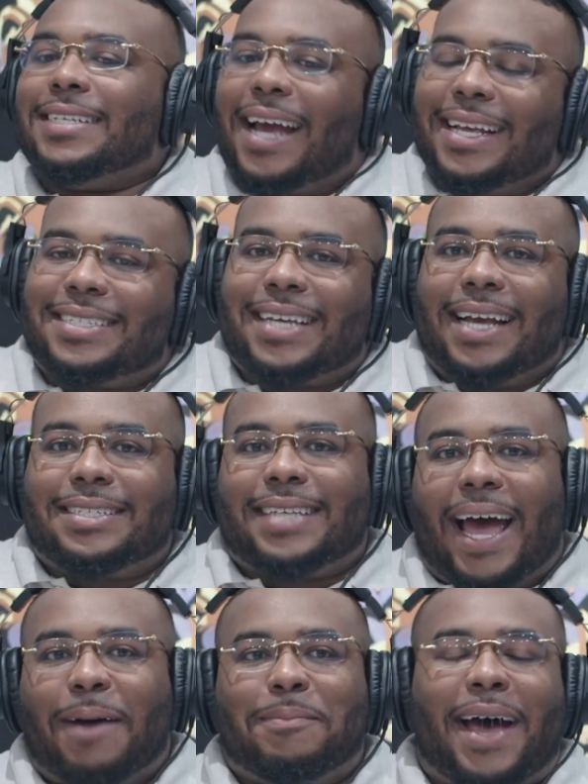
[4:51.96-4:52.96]
I
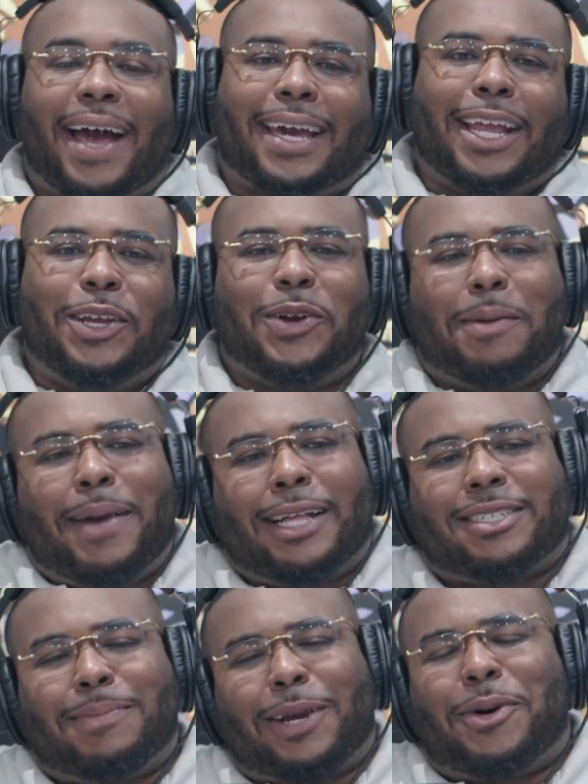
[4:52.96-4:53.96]
sat back and, I'm
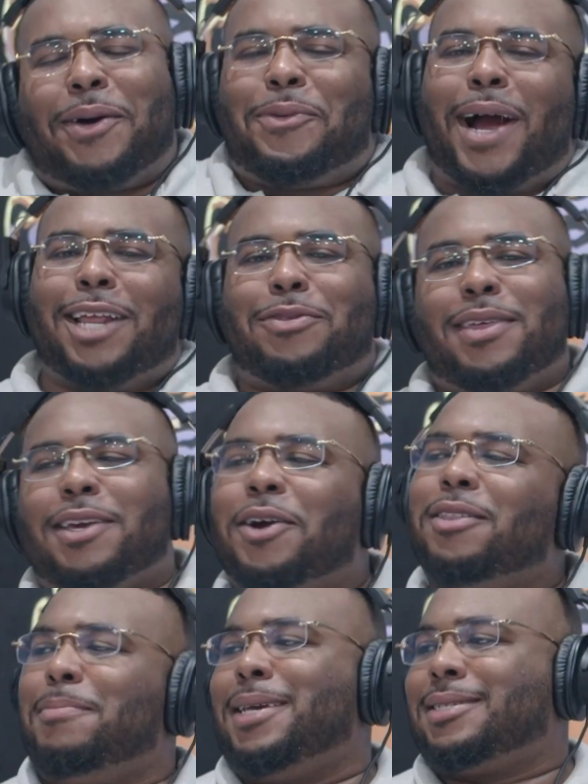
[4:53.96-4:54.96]
like, why do you think
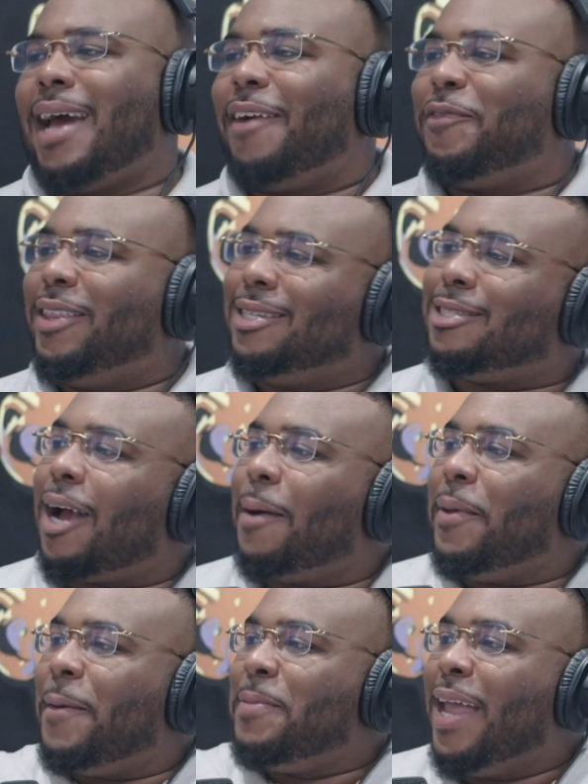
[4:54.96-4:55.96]
you're the best guy for the
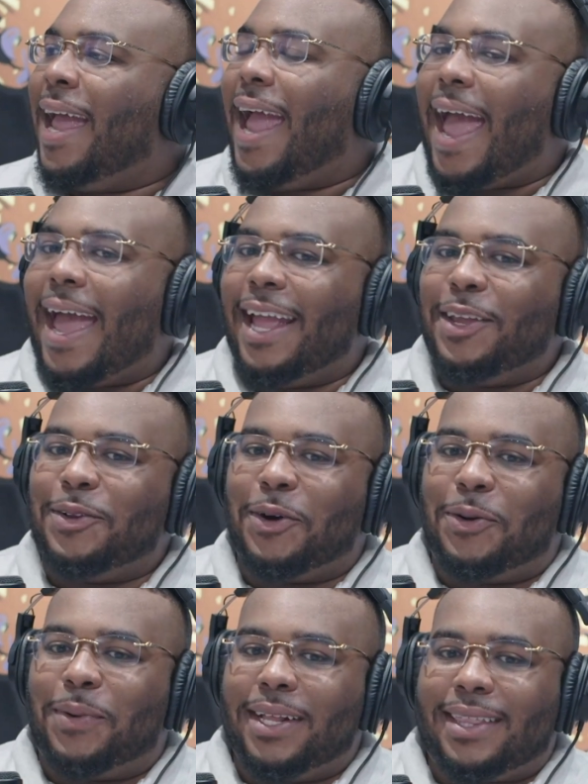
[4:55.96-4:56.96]
job? And you
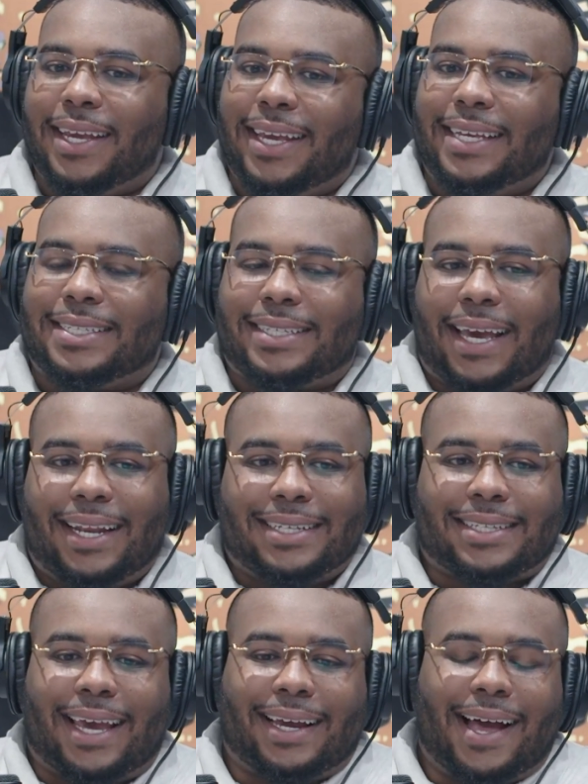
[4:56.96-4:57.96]
know, one thing he said
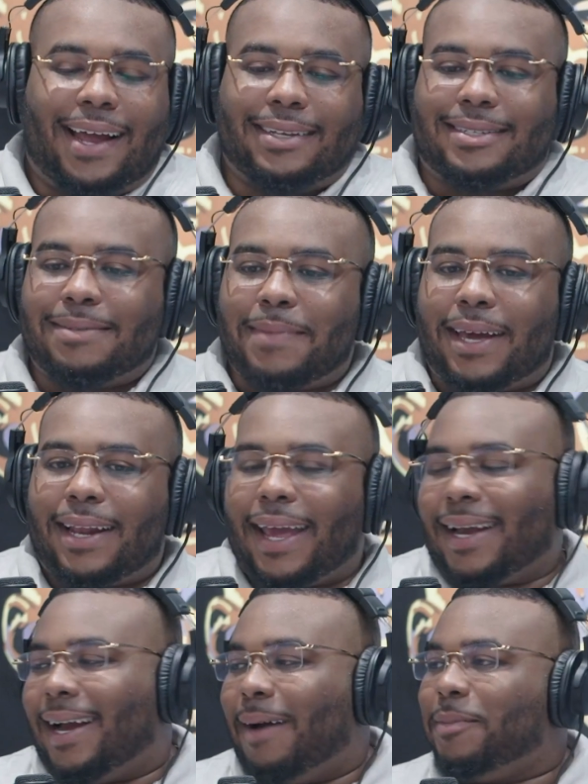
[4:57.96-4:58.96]
is like, honestly, man,
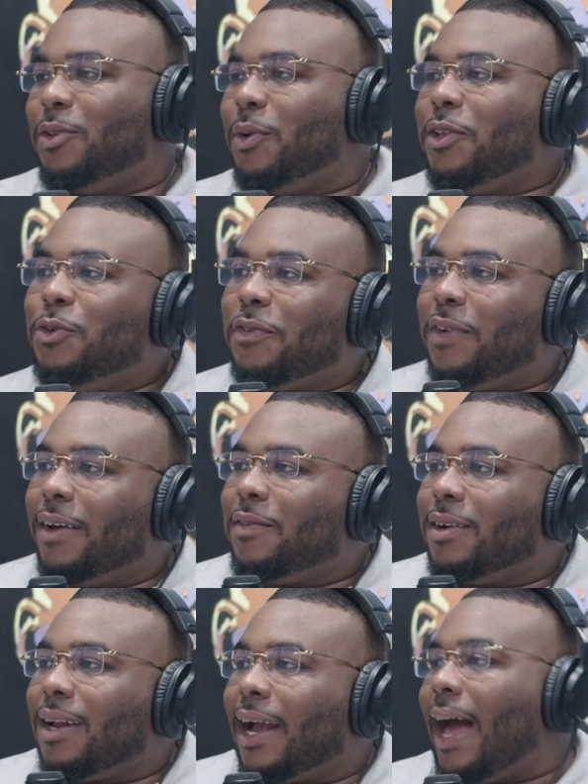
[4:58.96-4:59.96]
like I'm doing you a
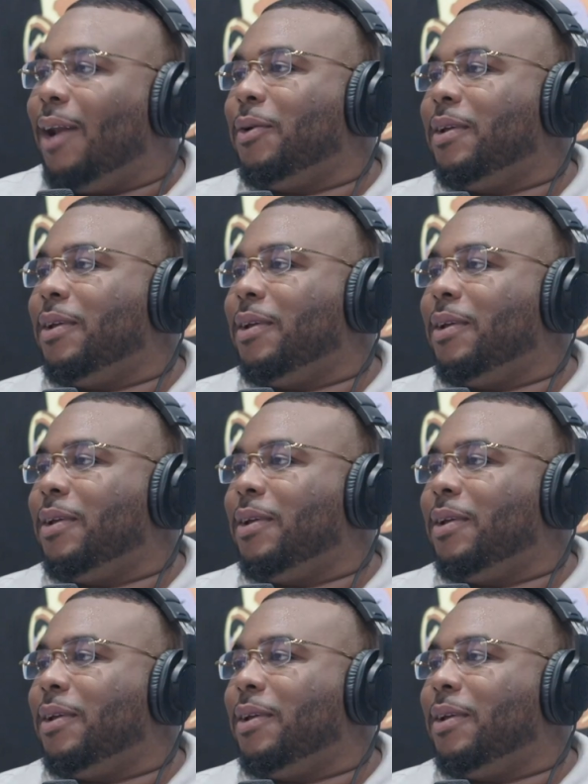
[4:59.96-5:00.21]
favor. Like I